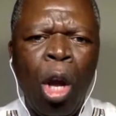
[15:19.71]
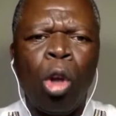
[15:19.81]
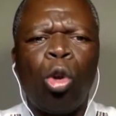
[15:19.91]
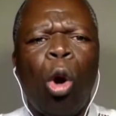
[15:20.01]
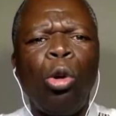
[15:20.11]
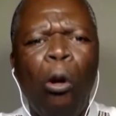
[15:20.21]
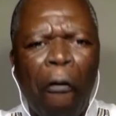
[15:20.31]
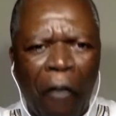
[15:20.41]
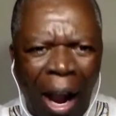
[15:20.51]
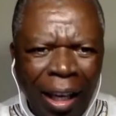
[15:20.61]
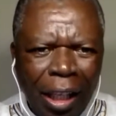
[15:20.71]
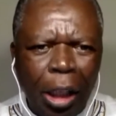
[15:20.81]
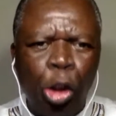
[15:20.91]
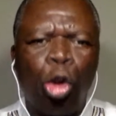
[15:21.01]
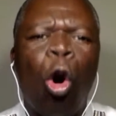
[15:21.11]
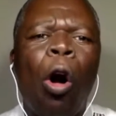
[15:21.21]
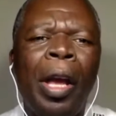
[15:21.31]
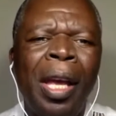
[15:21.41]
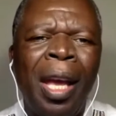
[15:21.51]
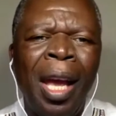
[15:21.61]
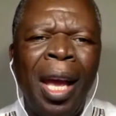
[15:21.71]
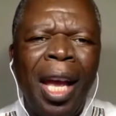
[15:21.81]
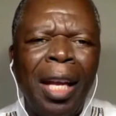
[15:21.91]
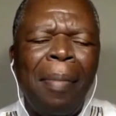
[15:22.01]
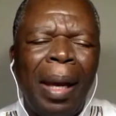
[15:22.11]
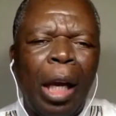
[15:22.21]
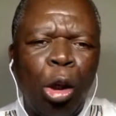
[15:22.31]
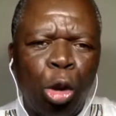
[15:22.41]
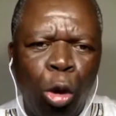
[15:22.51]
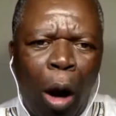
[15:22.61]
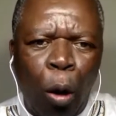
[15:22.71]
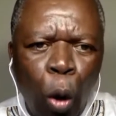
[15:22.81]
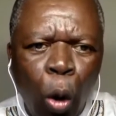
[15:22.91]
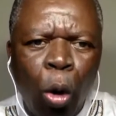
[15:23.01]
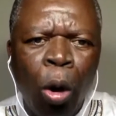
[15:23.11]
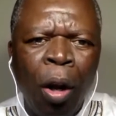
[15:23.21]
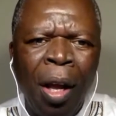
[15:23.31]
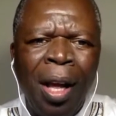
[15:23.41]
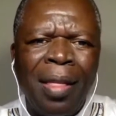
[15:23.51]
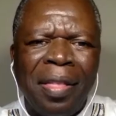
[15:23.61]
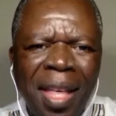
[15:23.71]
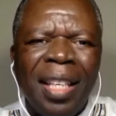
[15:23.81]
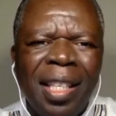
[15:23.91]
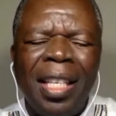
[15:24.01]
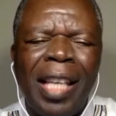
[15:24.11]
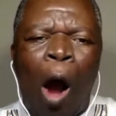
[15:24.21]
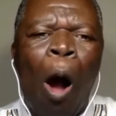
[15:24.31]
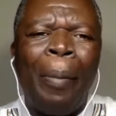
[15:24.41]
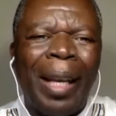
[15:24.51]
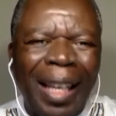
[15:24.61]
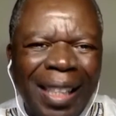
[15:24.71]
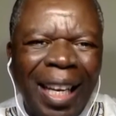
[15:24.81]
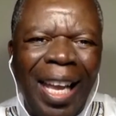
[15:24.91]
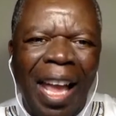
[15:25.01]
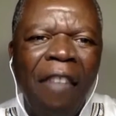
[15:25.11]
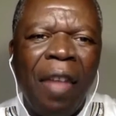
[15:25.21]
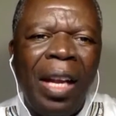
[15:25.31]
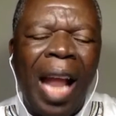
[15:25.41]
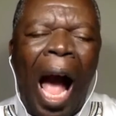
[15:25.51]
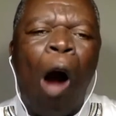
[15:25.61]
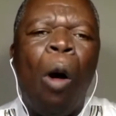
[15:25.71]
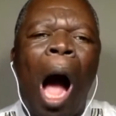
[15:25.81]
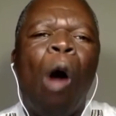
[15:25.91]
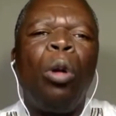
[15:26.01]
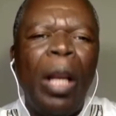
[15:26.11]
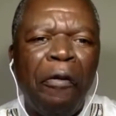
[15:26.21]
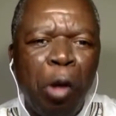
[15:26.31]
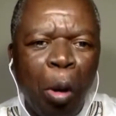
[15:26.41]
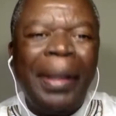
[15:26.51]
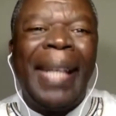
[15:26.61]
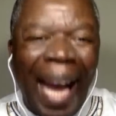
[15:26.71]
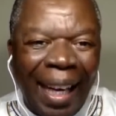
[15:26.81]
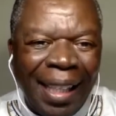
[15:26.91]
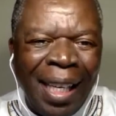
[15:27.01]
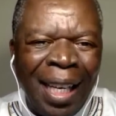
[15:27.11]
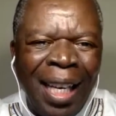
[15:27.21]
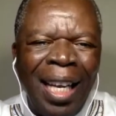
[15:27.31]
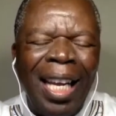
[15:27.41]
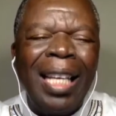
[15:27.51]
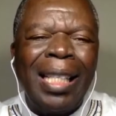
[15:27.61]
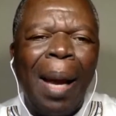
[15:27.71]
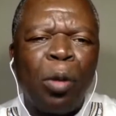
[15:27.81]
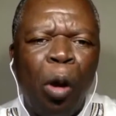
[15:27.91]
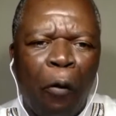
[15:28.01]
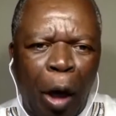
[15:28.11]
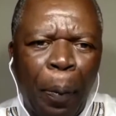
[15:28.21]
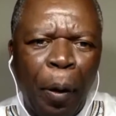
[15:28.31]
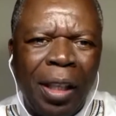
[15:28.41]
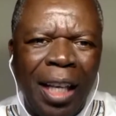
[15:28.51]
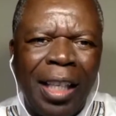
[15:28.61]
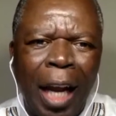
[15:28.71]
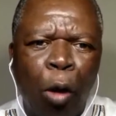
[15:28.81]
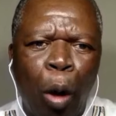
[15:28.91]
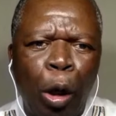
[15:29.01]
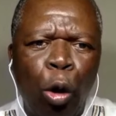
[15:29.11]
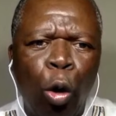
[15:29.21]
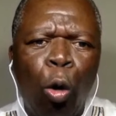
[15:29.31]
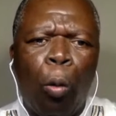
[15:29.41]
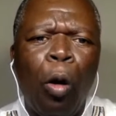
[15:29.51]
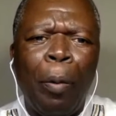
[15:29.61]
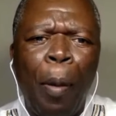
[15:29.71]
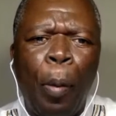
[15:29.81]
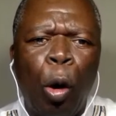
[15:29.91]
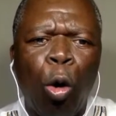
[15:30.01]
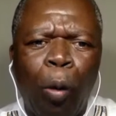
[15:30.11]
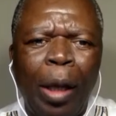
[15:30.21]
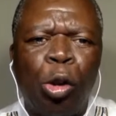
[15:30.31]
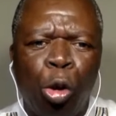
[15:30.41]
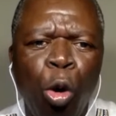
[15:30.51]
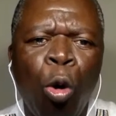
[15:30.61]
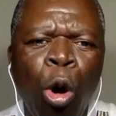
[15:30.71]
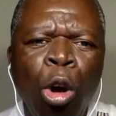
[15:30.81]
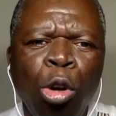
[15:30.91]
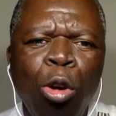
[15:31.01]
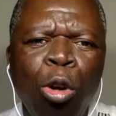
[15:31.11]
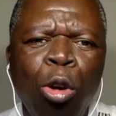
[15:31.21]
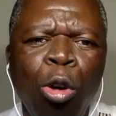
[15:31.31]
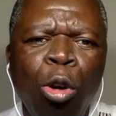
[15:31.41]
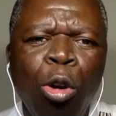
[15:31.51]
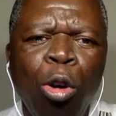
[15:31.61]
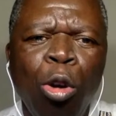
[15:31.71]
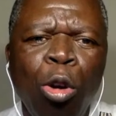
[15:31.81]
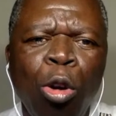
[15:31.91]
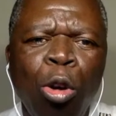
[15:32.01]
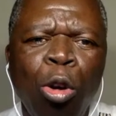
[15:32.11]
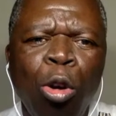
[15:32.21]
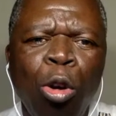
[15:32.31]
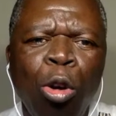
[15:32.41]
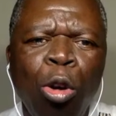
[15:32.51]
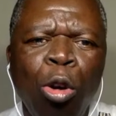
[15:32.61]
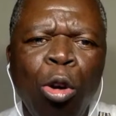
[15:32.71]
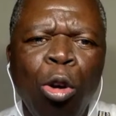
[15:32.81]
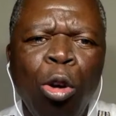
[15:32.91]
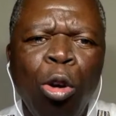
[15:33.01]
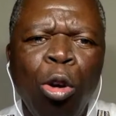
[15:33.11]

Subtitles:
So you find the joy in making sure, look, this is how I'm getting even. I'll leave you dead in terms of reputation. And when people look at you, you're just as good as dead.